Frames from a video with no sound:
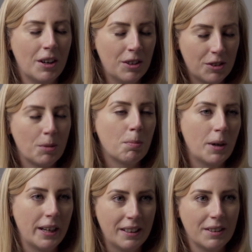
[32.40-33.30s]
us to
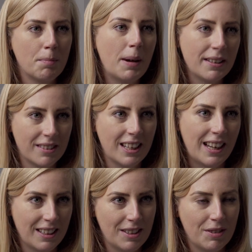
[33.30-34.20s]
bring the best
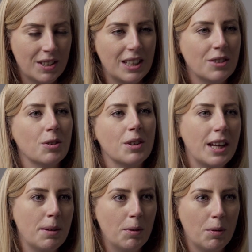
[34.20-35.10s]
connectivity to
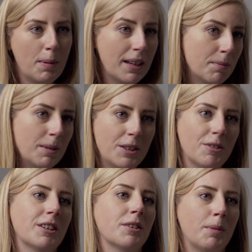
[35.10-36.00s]
enable the best
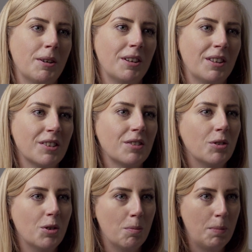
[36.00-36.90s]
media experience
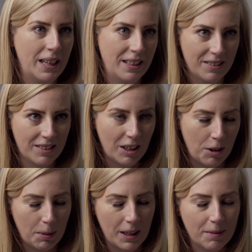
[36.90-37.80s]
for billions
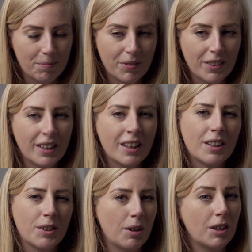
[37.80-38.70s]
globally.
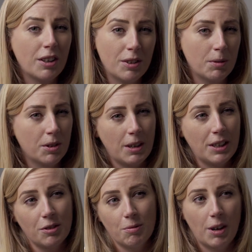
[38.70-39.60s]
So our customers
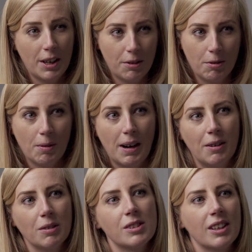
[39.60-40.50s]
range right
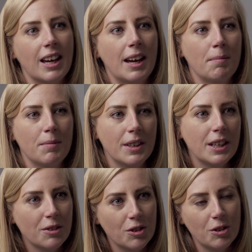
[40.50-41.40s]
throughout the
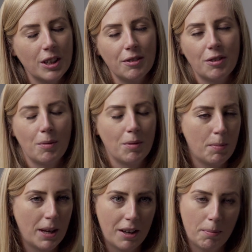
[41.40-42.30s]
industry, from the
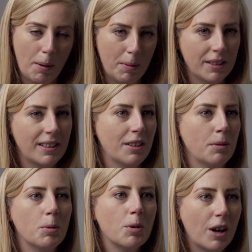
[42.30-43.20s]
big public
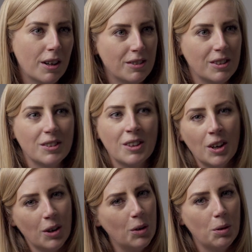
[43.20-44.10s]
sector broadcasters
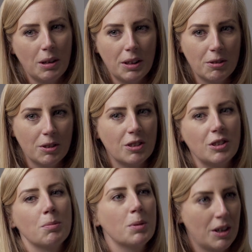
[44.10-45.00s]
all the way through to
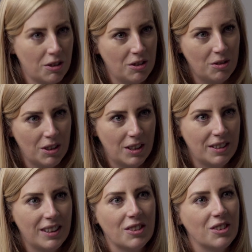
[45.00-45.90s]
your production
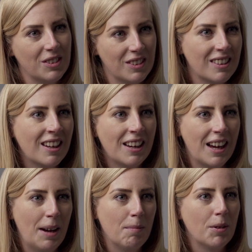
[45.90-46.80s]
organisations
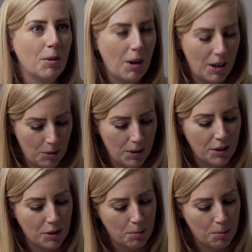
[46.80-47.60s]
that work with the